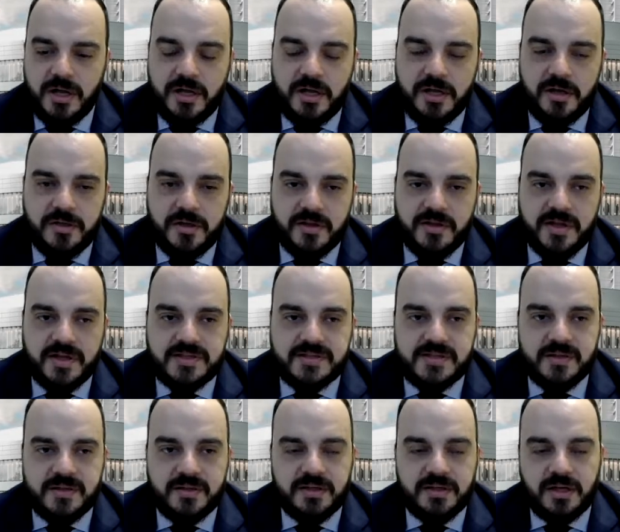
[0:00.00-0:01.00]
In the
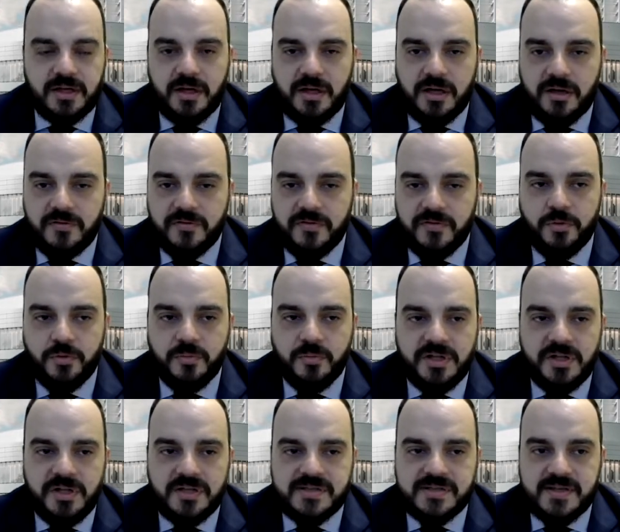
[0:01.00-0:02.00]
next few
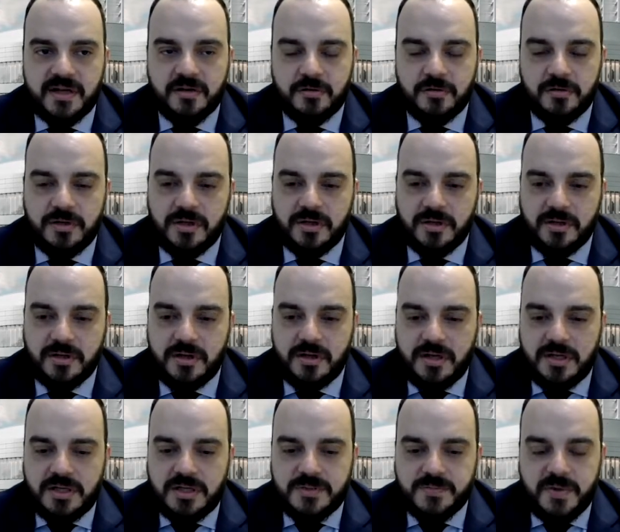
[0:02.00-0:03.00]
minutes, I will
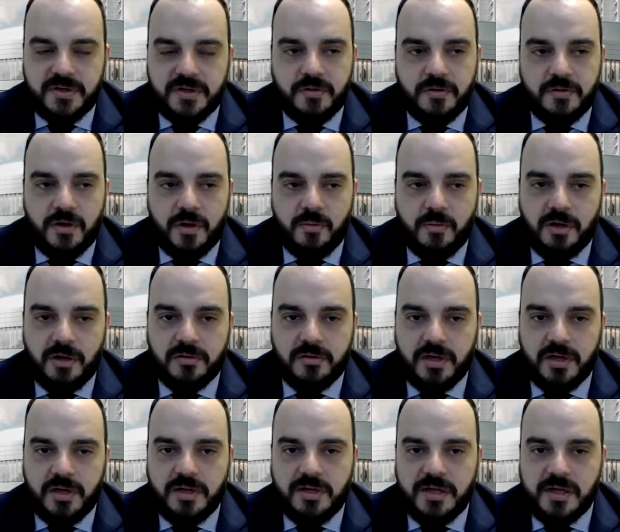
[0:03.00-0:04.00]
speak to you about
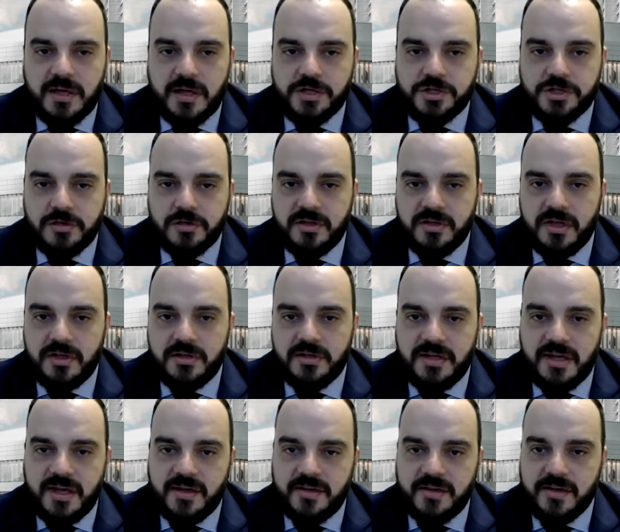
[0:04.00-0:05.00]
the indication and
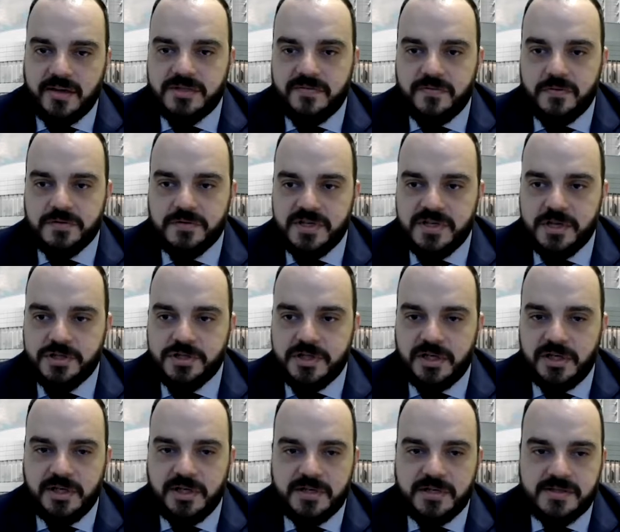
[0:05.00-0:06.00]
techniques for
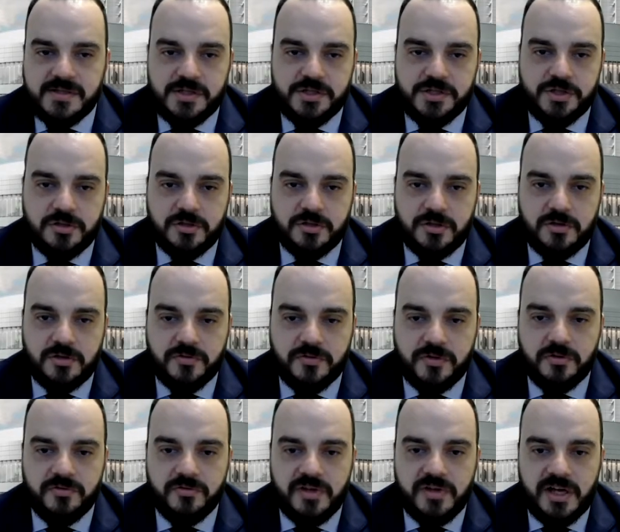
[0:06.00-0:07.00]
surgical excision of
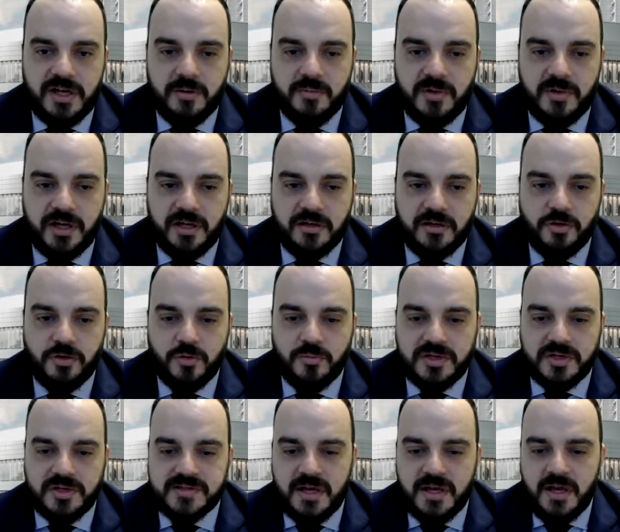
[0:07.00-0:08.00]
uveal
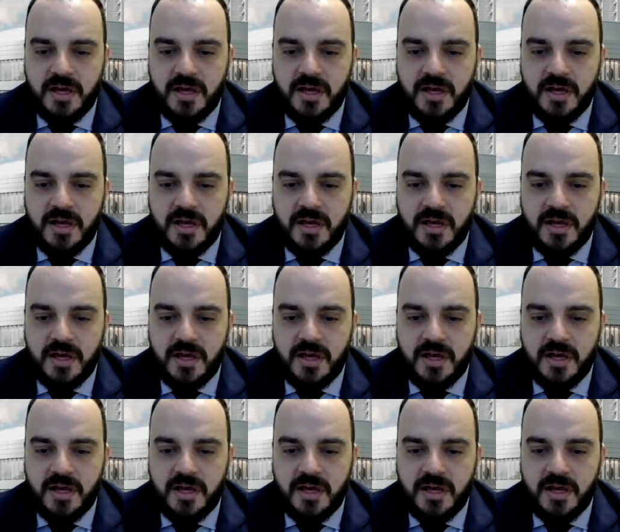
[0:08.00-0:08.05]
melanomas.